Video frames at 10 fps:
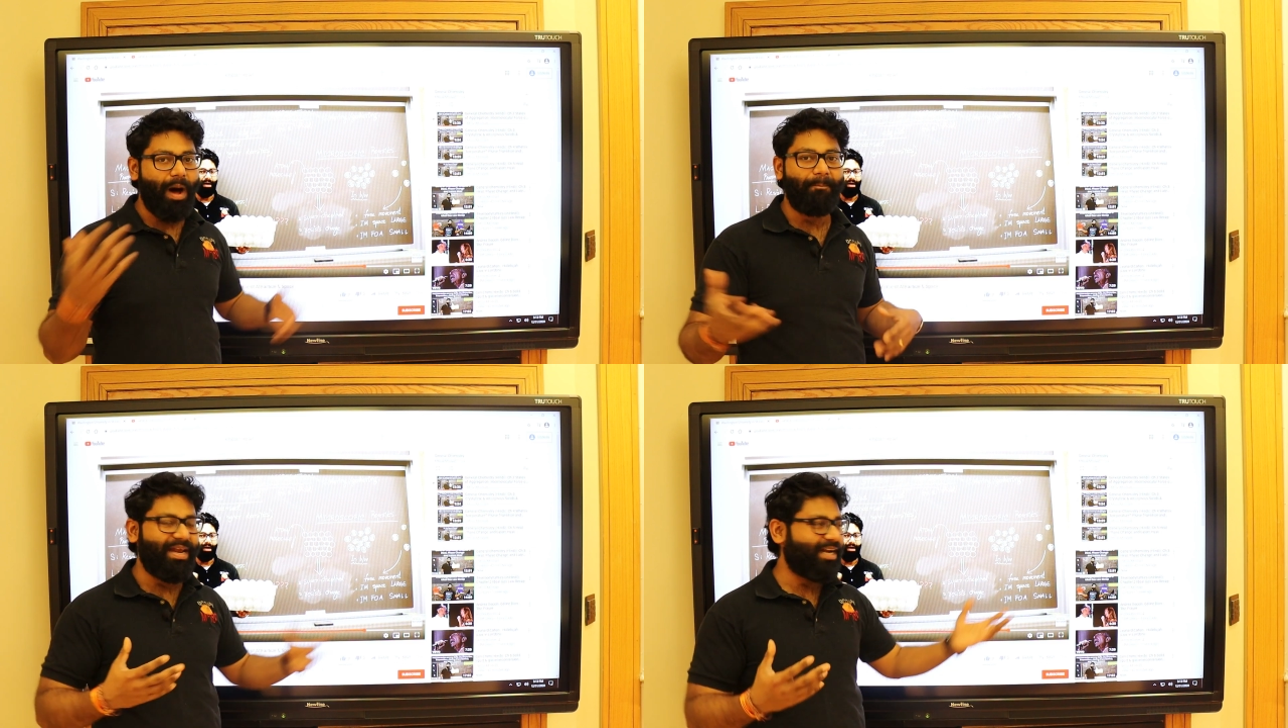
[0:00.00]

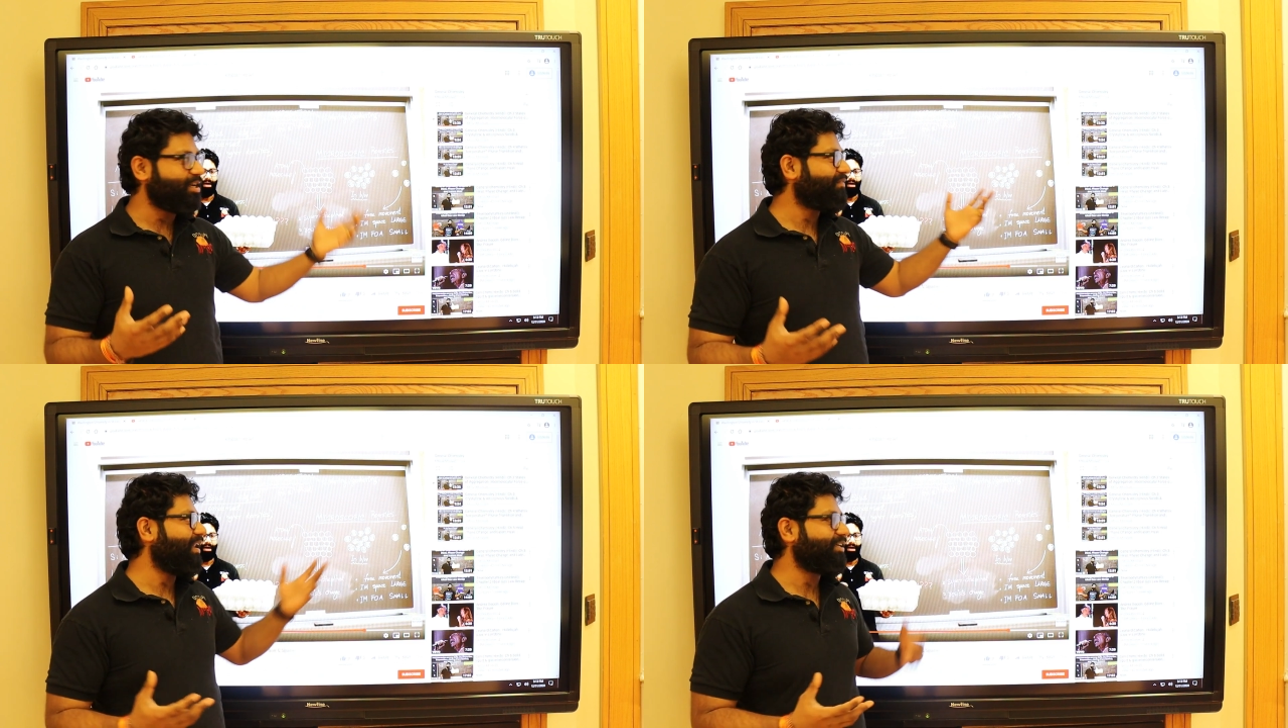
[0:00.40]
a,
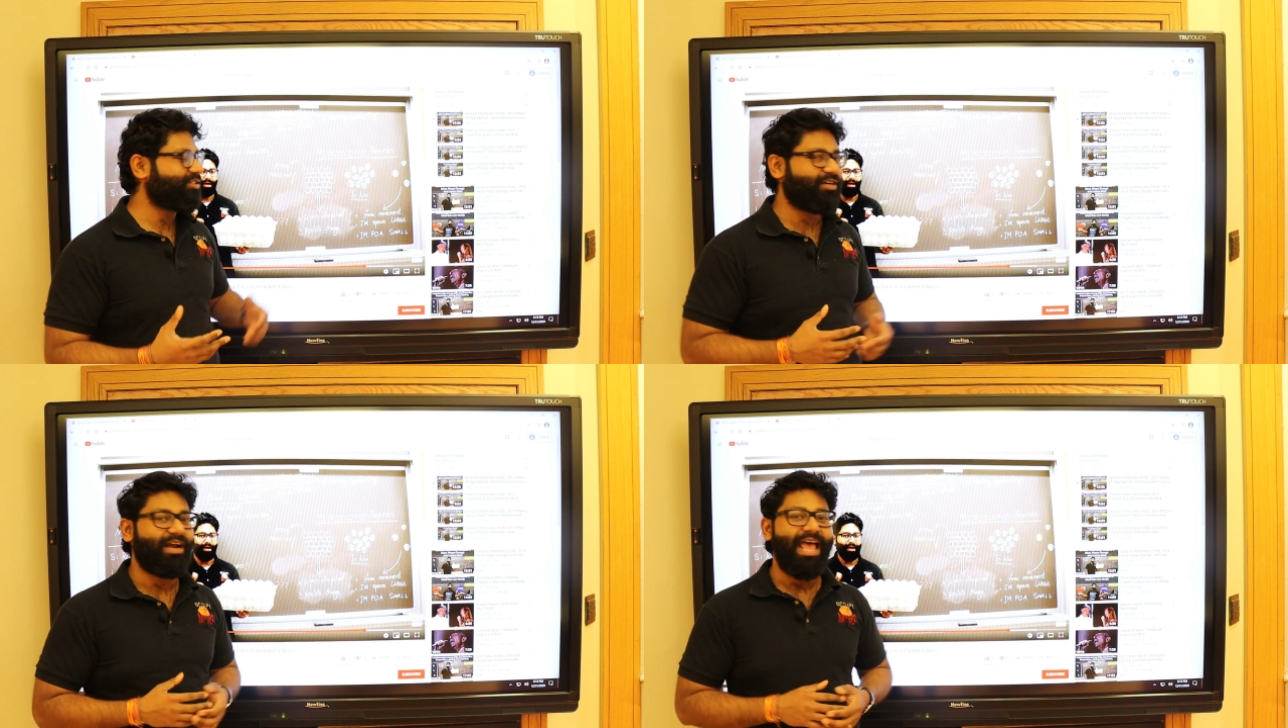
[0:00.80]
minute of the
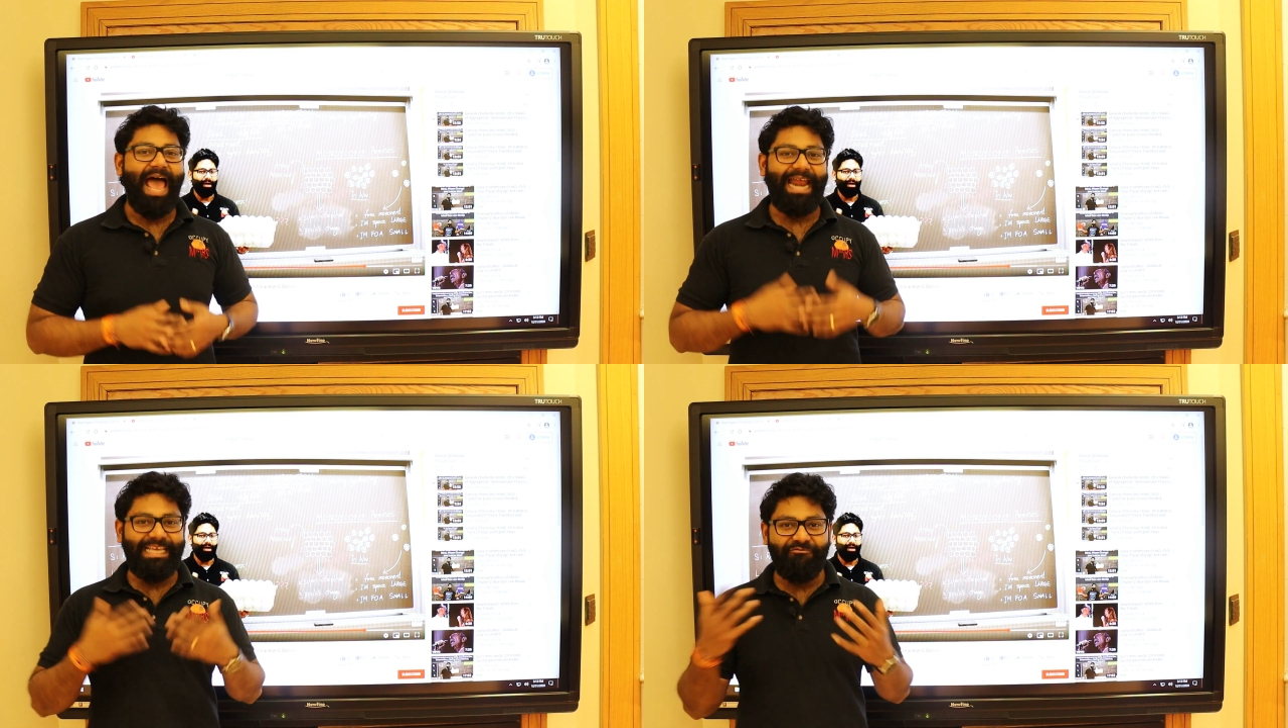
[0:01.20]
lecture
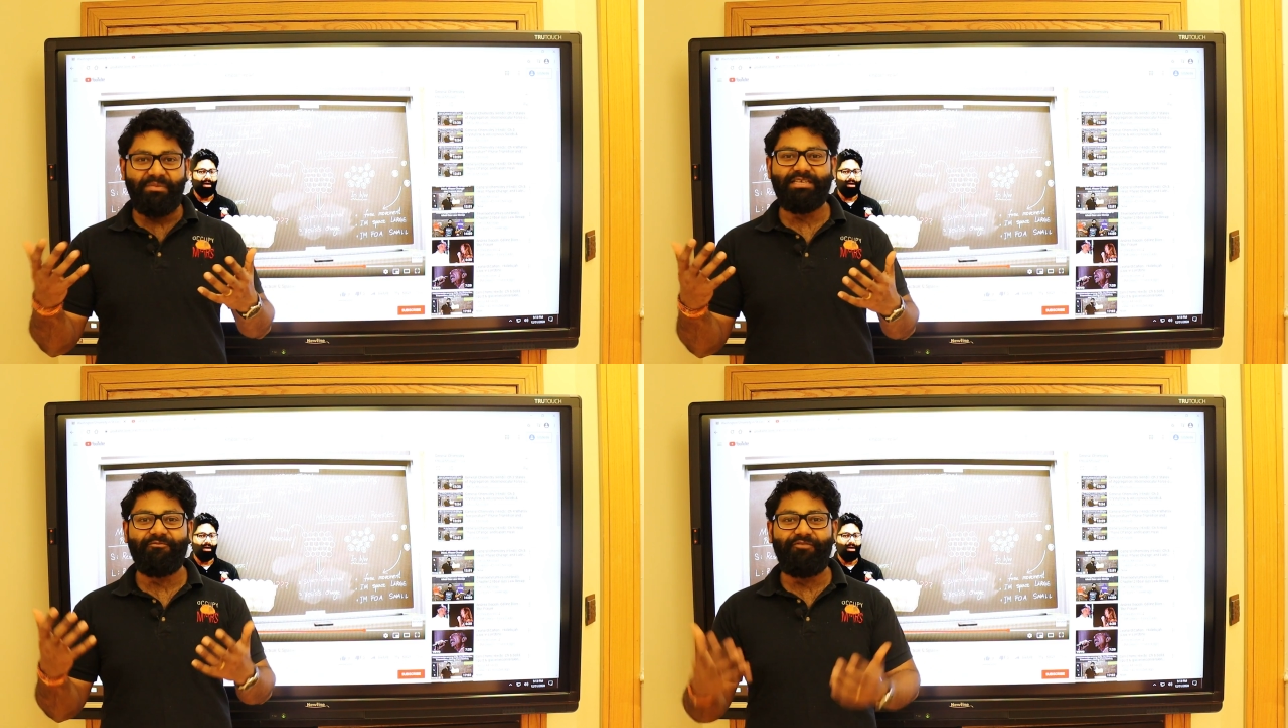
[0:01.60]
and give
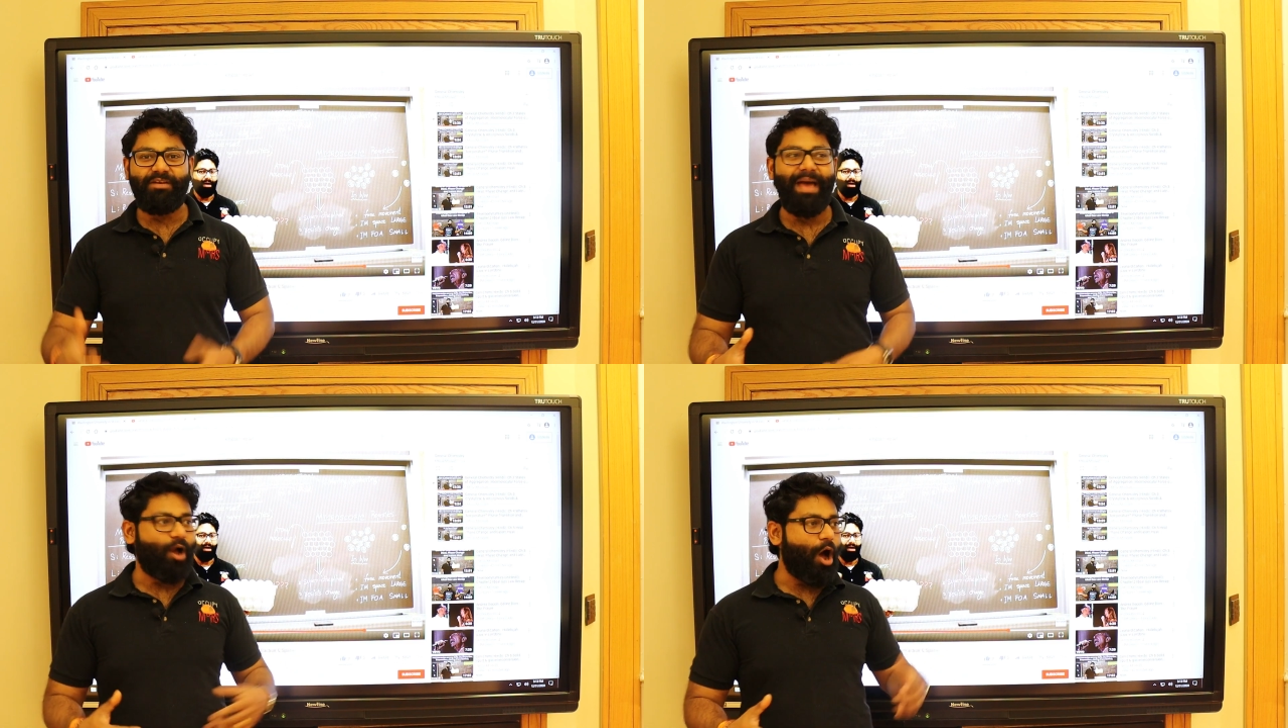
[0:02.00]
me some
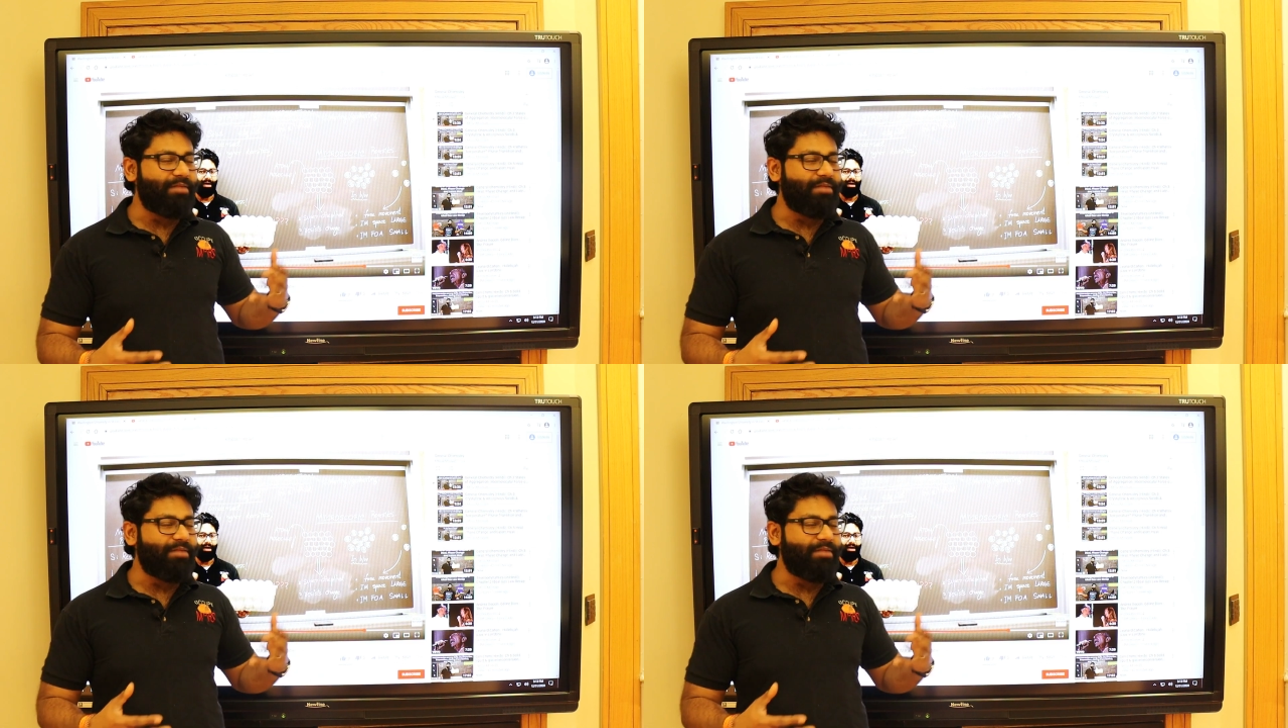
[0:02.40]
feedback